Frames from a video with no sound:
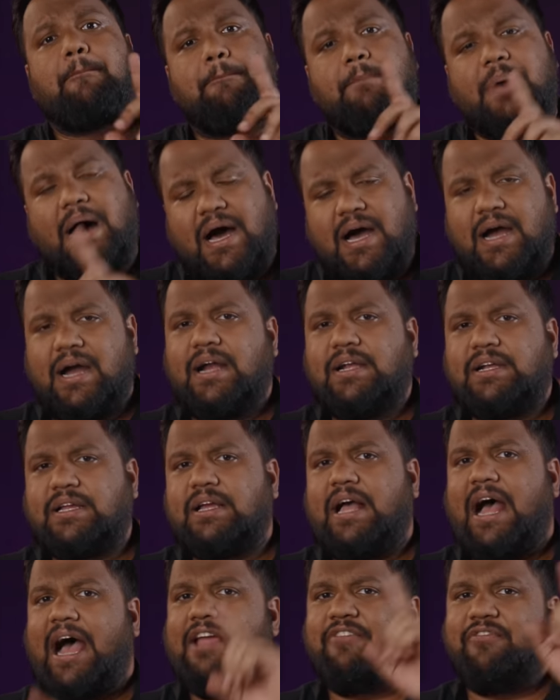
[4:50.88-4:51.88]
but
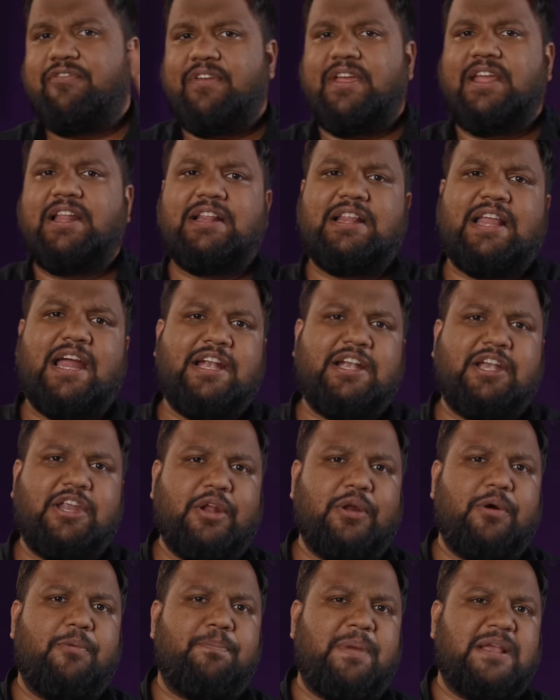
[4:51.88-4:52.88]
I feel that you
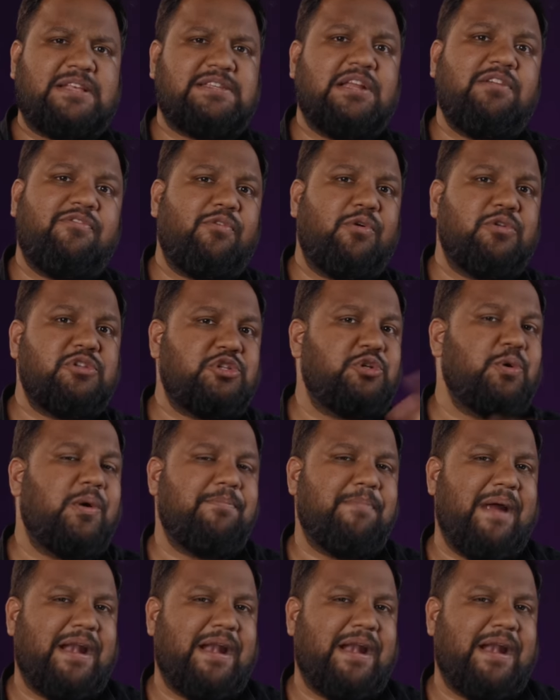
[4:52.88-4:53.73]
know Pixel phones do it